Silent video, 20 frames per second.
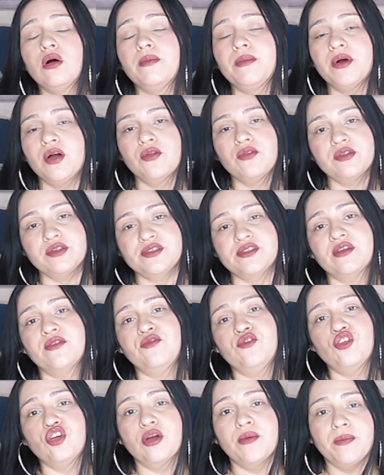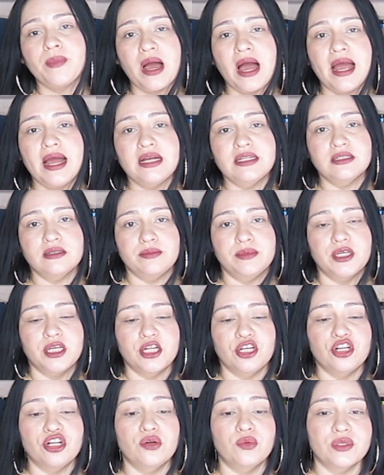about the stuff you can buy as a
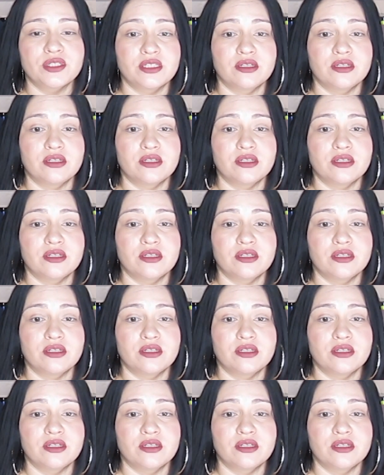beginner and what